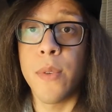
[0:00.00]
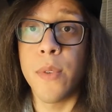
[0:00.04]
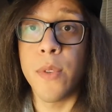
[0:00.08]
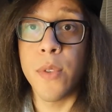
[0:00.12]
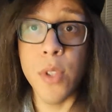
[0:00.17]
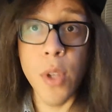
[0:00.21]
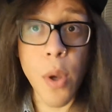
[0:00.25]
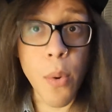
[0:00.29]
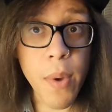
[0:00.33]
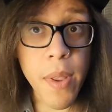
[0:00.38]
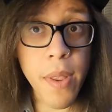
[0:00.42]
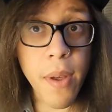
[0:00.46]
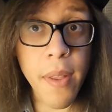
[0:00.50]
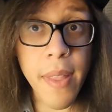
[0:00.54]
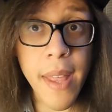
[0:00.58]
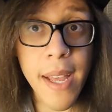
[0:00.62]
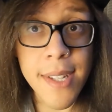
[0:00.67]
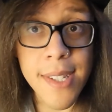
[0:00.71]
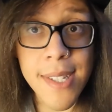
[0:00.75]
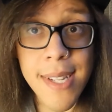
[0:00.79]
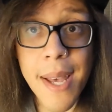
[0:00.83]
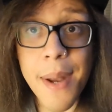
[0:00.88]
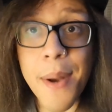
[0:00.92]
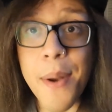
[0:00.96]
So with all
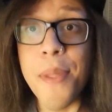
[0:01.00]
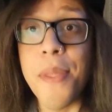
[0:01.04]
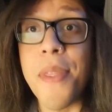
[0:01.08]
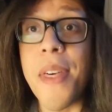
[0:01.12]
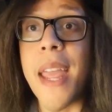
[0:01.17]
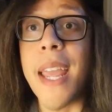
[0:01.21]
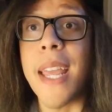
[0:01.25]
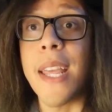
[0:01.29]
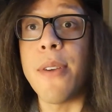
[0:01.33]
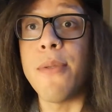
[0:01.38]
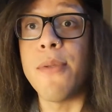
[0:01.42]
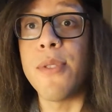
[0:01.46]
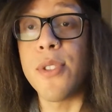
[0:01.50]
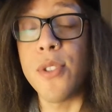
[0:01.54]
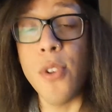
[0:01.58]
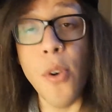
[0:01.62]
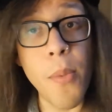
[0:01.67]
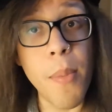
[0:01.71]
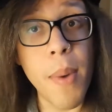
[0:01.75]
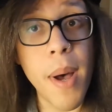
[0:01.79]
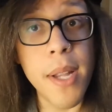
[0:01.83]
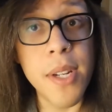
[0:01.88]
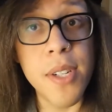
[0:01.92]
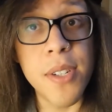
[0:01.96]
that said, thank you so
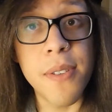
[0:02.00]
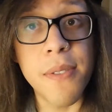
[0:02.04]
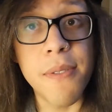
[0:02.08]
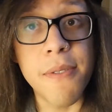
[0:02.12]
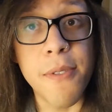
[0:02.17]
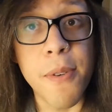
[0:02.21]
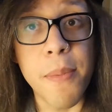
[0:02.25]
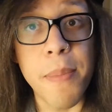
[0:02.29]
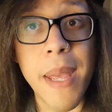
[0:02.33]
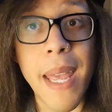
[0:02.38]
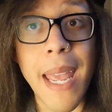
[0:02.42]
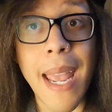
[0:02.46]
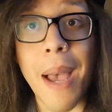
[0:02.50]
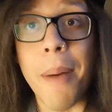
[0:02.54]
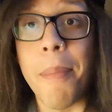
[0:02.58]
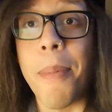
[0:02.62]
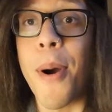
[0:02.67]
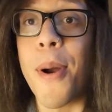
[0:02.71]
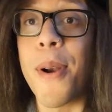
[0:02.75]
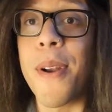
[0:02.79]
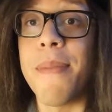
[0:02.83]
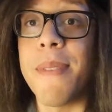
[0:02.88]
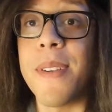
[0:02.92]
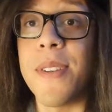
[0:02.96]
much for being a
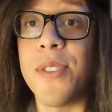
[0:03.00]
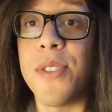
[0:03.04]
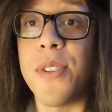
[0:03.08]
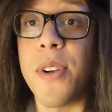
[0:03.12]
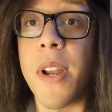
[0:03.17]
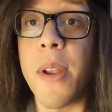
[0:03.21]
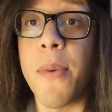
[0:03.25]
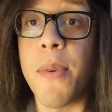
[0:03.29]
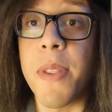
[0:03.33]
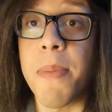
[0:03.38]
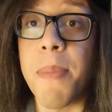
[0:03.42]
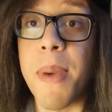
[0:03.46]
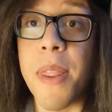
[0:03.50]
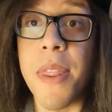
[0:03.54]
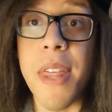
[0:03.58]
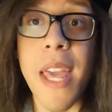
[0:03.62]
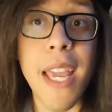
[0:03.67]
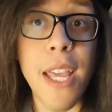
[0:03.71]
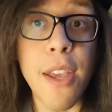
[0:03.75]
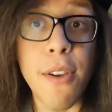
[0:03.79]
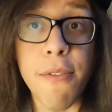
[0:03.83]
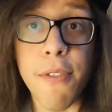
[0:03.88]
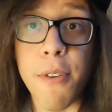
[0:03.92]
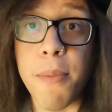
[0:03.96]
part of this journey with me.
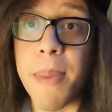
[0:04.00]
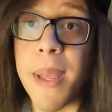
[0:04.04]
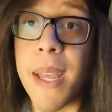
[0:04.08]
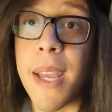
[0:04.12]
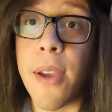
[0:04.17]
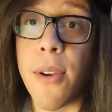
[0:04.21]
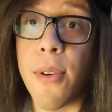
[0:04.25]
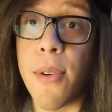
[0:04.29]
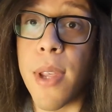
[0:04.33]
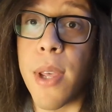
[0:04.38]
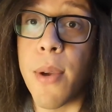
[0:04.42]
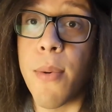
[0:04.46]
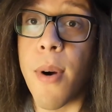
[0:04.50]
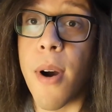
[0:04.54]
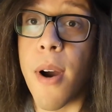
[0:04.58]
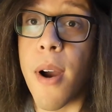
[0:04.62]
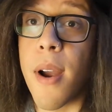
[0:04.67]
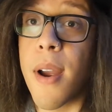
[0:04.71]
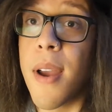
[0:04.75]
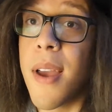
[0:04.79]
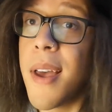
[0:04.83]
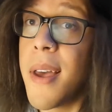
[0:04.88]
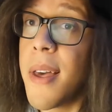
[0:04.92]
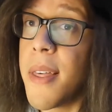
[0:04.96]
Thank you for being who you
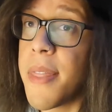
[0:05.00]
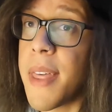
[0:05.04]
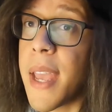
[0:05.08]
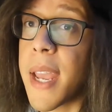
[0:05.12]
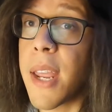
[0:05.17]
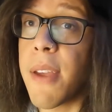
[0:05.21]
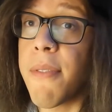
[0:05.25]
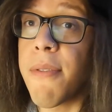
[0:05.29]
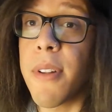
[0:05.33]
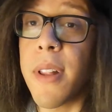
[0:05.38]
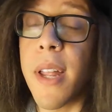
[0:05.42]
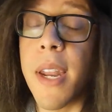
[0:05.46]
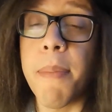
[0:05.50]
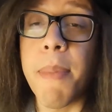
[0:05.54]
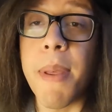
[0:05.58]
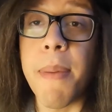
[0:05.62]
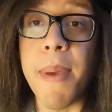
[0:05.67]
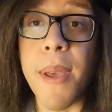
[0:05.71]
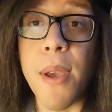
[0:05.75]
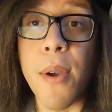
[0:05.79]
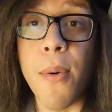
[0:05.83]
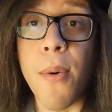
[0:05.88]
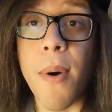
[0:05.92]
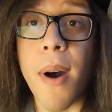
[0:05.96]
are. Thank you for letting me
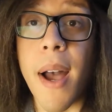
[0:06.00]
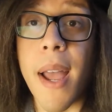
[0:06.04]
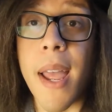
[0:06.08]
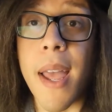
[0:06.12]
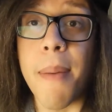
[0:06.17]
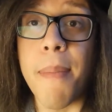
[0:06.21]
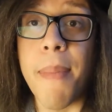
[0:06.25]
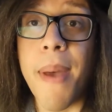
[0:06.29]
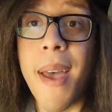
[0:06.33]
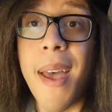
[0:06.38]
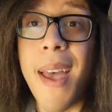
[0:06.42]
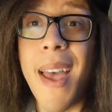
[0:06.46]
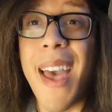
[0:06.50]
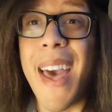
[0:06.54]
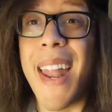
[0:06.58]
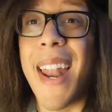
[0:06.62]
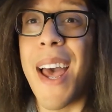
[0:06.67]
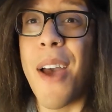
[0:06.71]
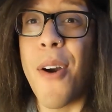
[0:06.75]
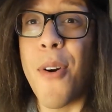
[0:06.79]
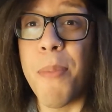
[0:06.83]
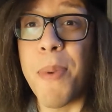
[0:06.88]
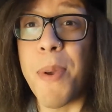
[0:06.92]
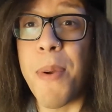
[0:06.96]
be who I am, and
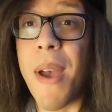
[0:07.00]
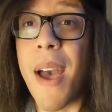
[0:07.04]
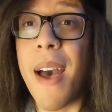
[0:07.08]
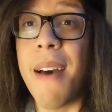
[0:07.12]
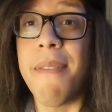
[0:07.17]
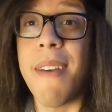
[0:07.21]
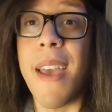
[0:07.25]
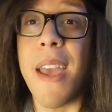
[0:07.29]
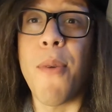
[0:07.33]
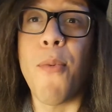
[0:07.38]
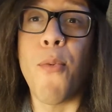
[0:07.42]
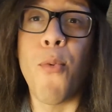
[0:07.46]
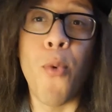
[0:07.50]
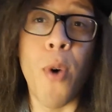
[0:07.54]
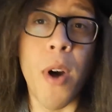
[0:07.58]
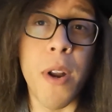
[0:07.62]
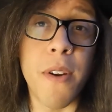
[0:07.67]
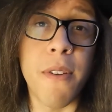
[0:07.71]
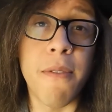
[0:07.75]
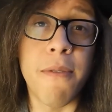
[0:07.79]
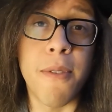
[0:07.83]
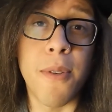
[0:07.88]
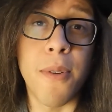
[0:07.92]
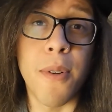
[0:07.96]
I hope you have a
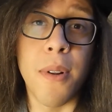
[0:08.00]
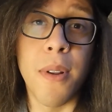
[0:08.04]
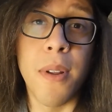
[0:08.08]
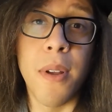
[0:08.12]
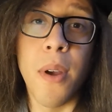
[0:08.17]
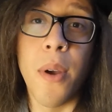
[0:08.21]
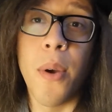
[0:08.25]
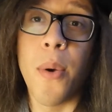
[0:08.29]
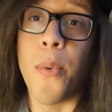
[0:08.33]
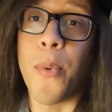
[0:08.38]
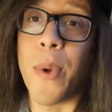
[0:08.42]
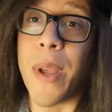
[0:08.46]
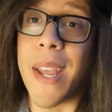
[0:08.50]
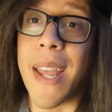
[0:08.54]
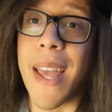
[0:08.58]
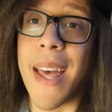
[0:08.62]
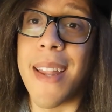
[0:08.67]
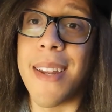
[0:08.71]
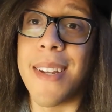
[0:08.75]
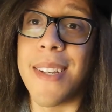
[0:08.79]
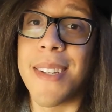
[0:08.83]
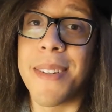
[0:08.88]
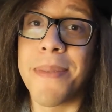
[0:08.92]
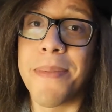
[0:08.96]
wonderful
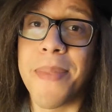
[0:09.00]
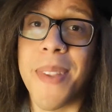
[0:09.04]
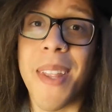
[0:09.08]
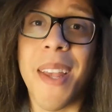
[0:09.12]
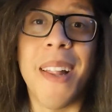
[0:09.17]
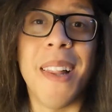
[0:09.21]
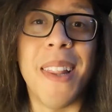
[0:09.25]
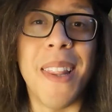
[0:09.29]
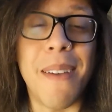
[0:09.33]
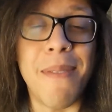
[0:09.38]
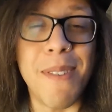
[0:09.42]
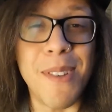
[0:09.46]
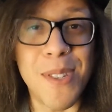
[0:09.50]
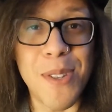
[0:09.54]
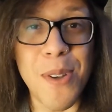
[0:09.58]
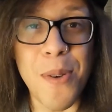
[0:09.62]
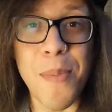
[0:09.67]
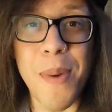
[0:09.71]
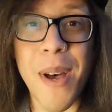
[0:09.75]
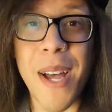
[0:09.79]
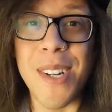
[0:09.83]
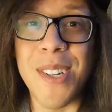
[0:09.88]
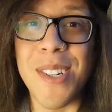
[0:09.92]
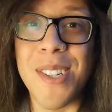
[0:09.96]
weekend. Love you so
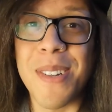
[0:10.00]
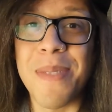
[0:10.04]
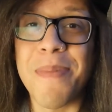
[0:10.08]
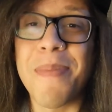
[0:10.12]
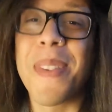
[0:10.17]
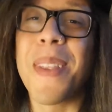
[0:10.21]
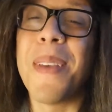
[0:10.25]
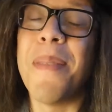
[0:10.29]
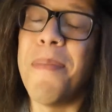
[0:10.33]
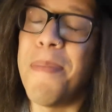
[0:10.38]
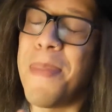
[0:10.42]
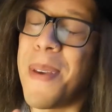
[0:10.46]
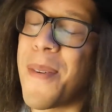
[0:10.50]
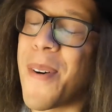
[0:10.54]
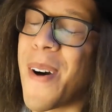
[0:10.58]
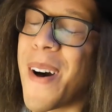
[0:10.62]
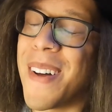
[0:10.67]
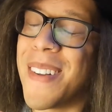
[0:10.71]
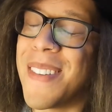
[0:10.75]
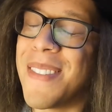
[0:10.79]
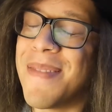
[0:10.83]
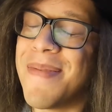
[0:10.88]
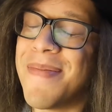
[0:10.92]
much. Be well.